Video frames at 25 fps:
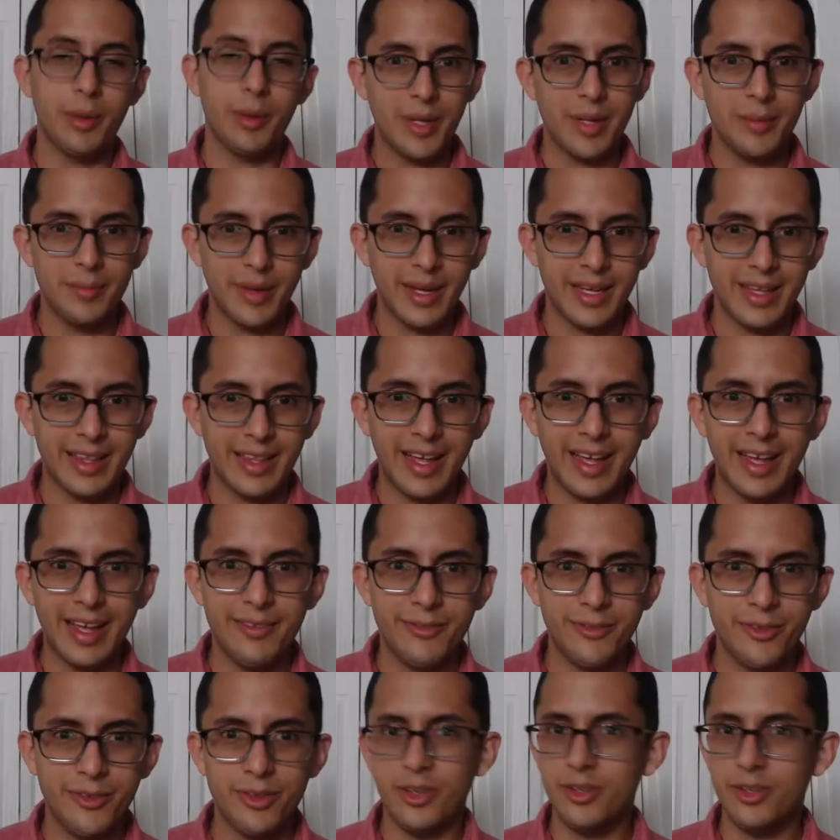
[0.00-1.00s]
mean by
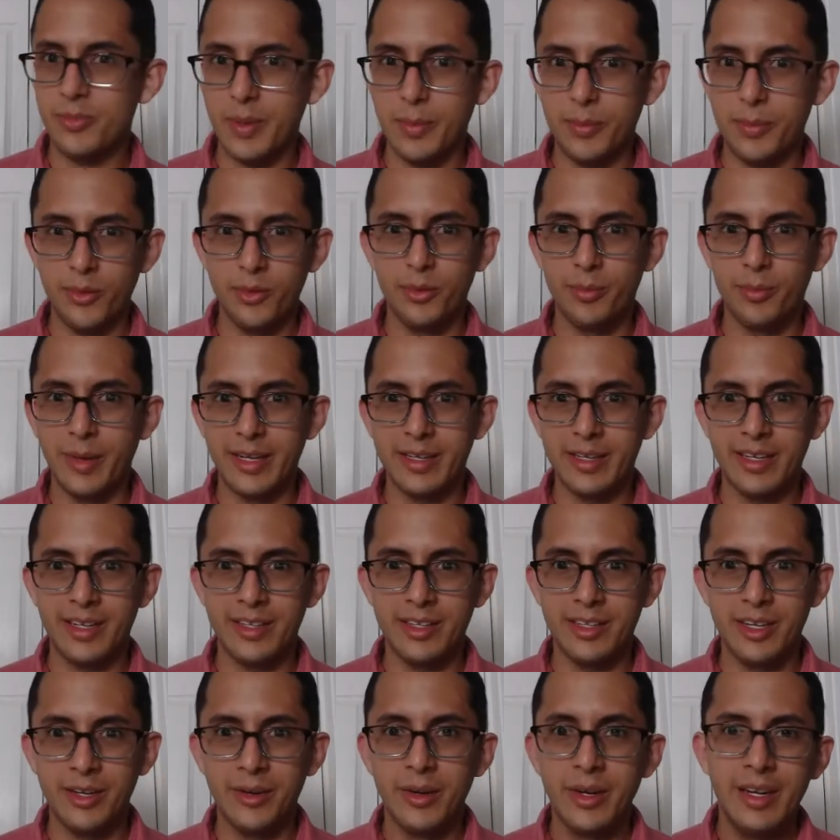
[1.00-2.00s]
that, for those people who might not
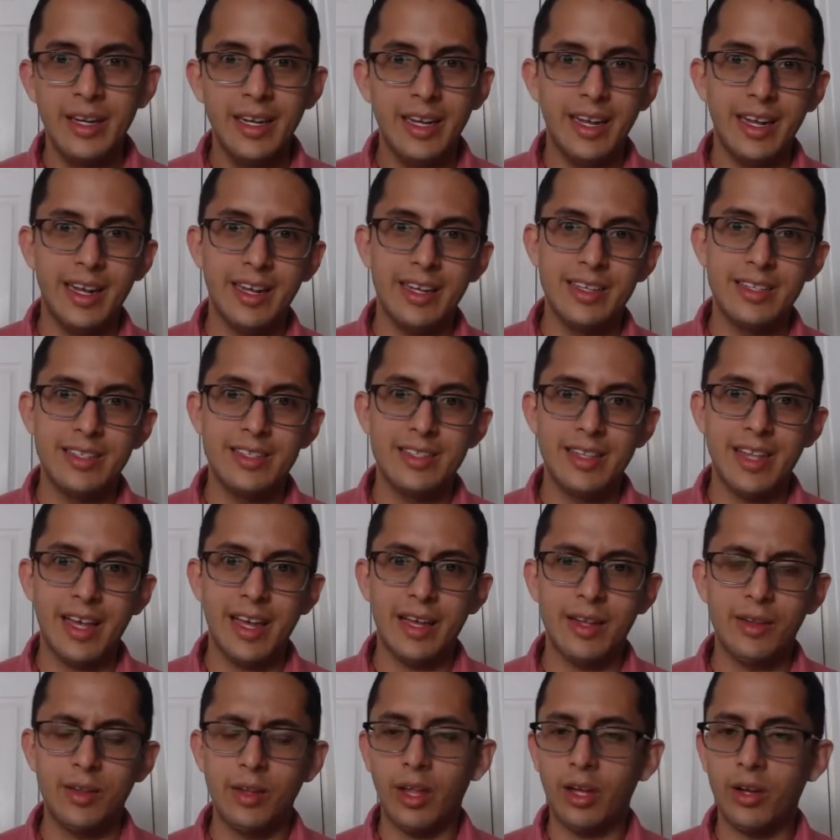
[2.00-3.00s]
know, is
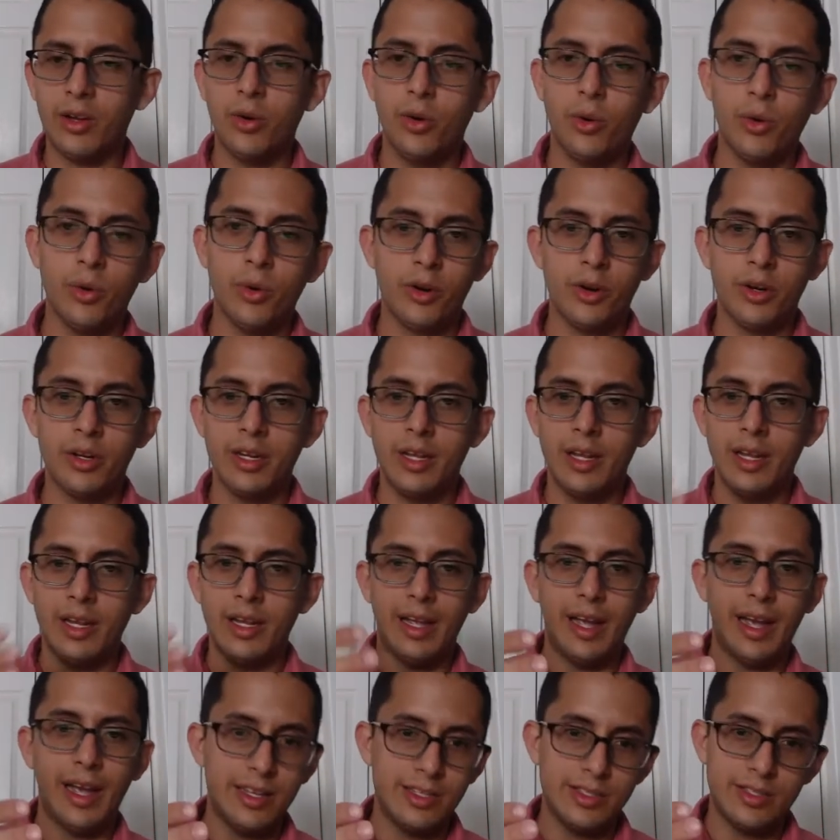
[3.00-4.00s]
that a chord
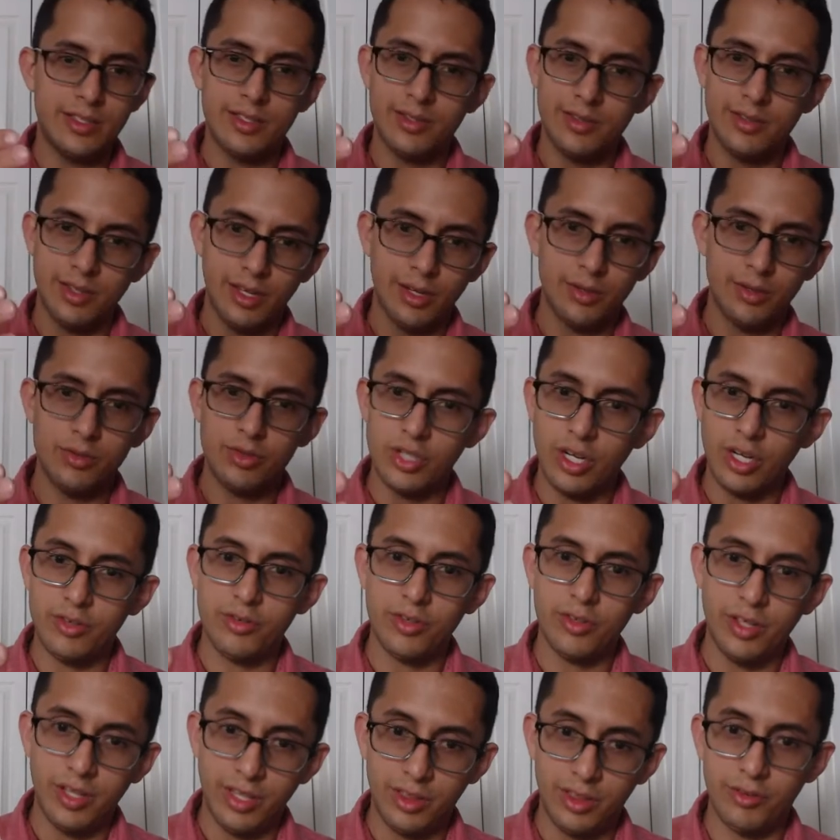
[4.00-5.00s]
has,
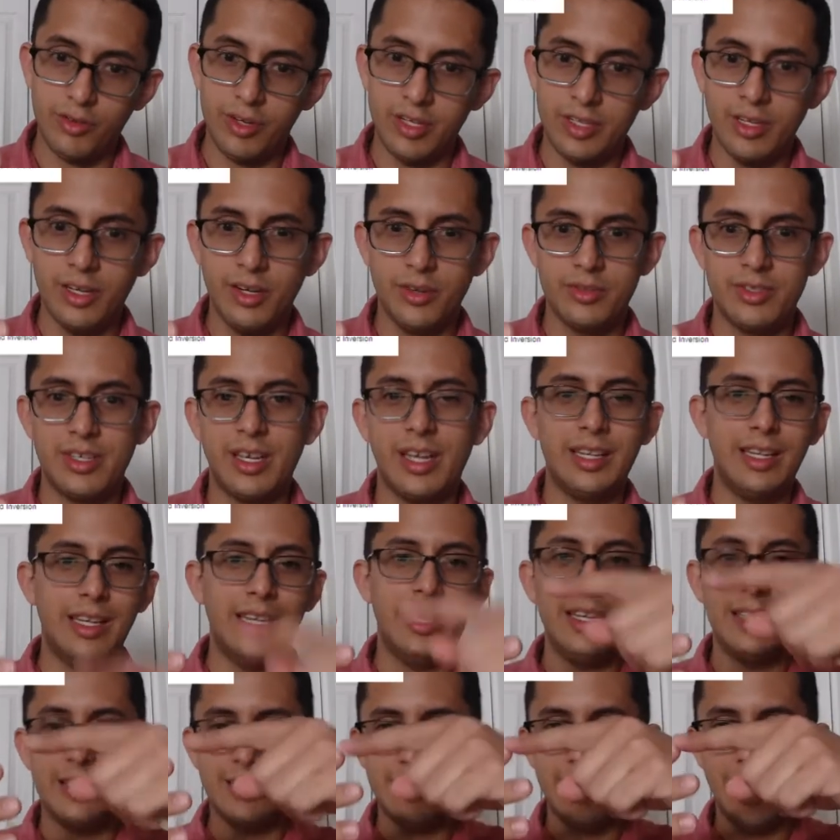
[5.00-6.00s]
generally three notes, and
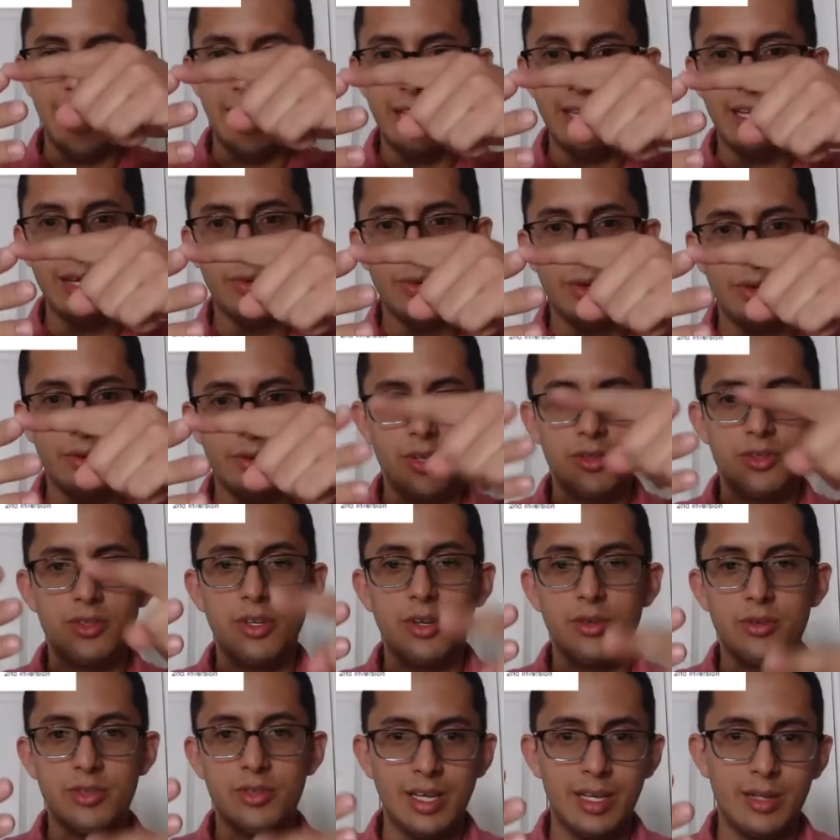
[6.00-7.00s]
he's taking one of those
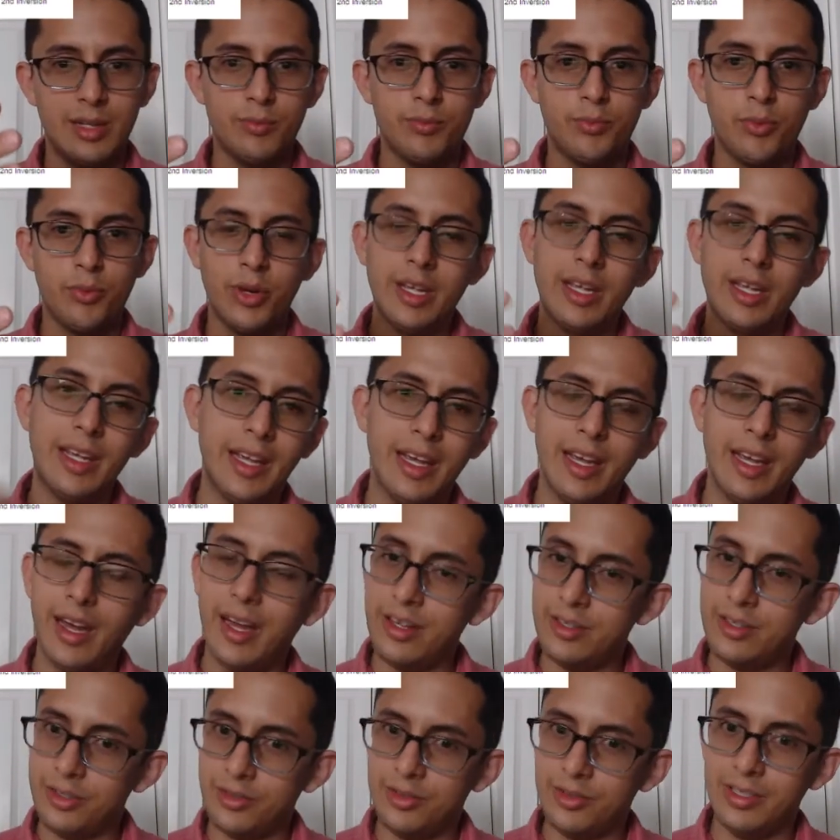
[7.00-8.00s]
notes and bringing it
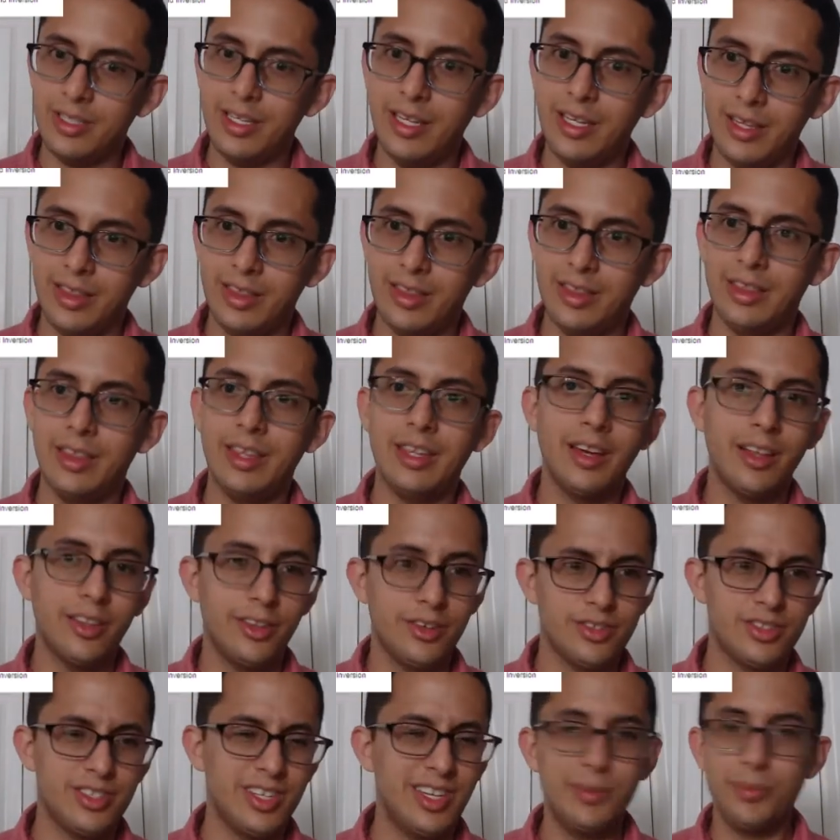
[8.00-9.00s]
underneath the
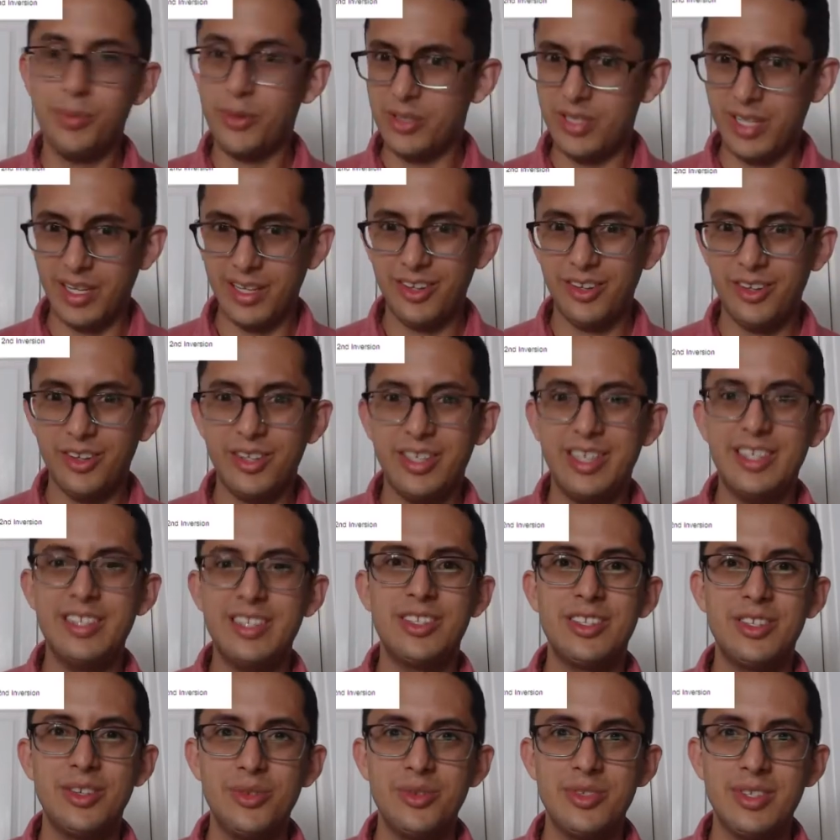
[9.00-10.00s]
others. In particular,
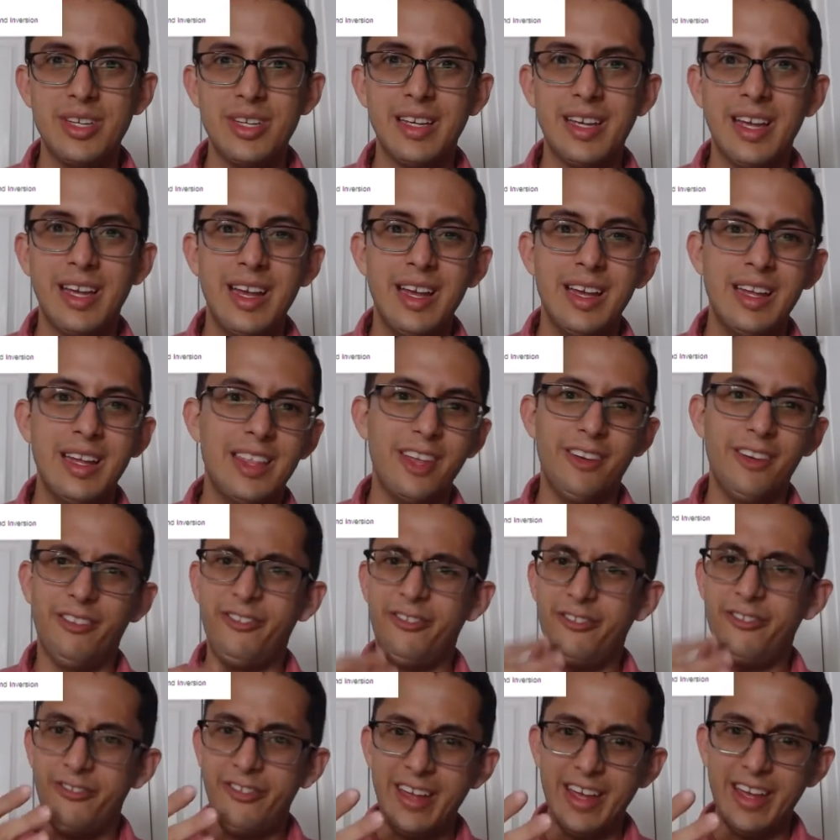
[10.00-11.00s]
he's using the
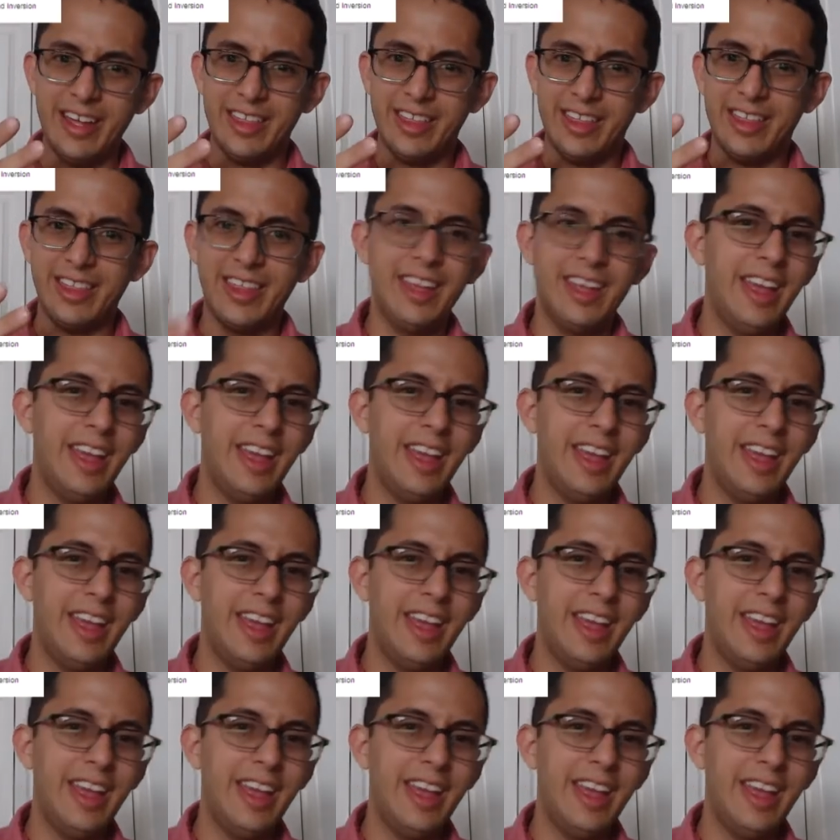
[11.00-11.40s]
fifth